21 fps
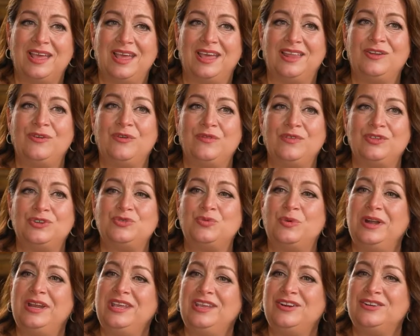And over the
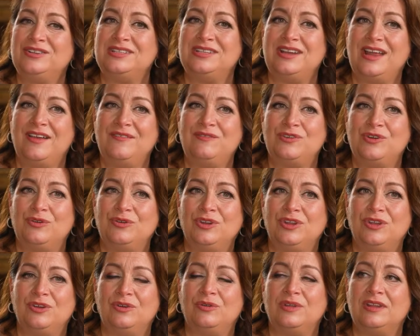20 years that I've known
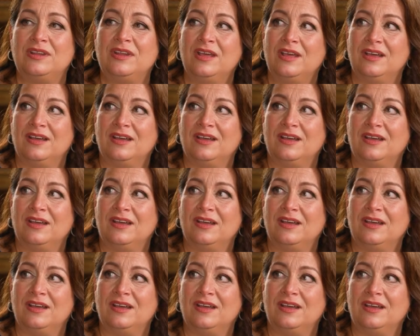you and